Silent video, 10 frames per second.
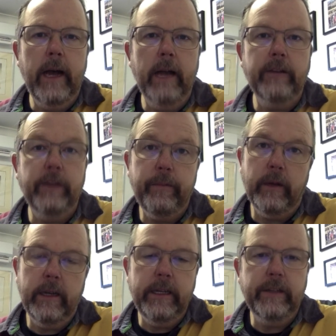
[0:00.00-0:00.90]
So
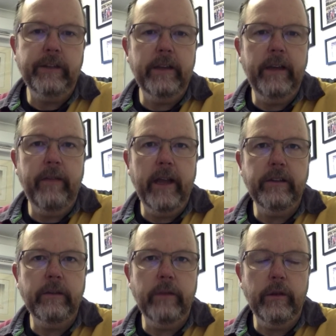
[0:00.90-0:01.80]
please give that
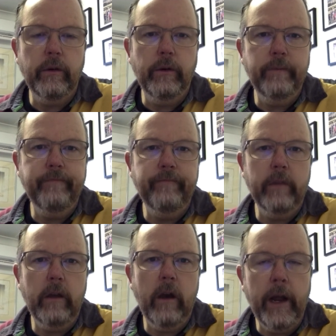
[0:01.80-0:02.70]
some thought.
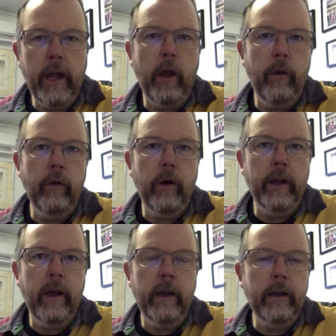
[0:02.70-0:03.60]
I know on
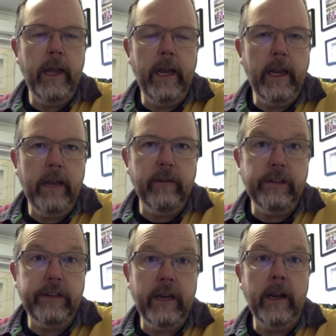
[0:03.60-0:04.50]
any given
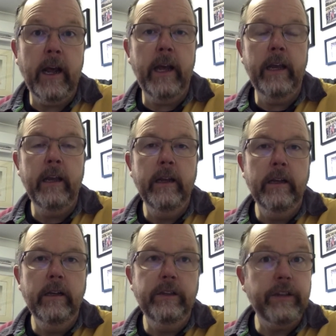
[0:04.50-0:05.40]
Sunday,
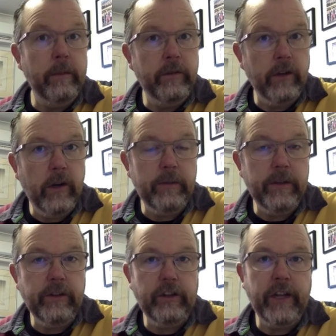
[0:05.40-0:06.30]
sometimes
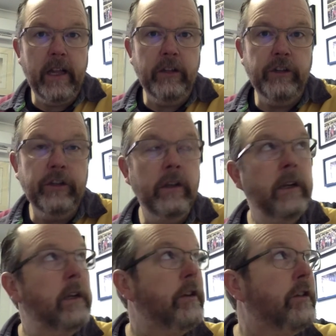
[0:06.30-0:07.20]
it's a challenge
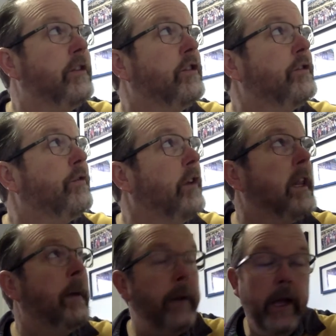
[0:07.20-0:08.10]
to just fill
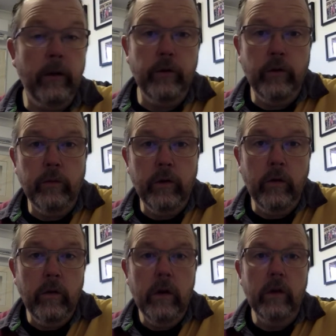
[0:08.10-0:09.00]
up our
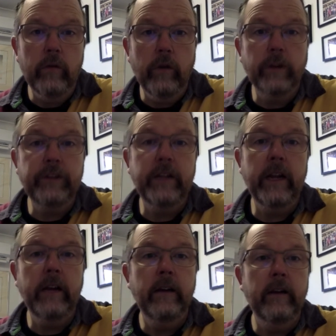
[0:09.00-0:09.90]
normal
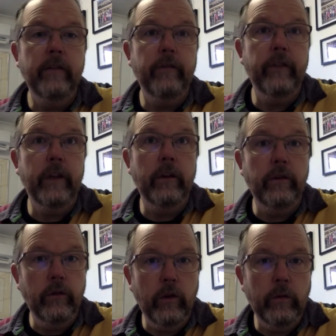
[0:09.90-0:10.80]
roster for the
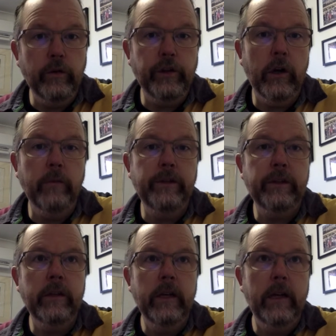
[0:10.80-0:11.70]
normal
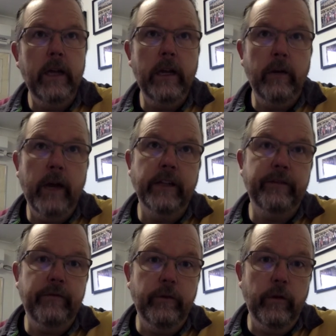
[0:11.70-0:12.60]
jobs, and to
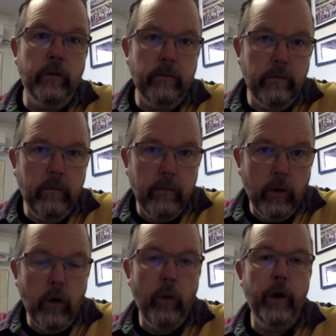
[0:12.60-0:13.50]
ask for
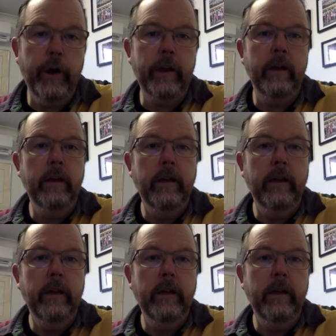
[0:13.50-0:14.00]
more work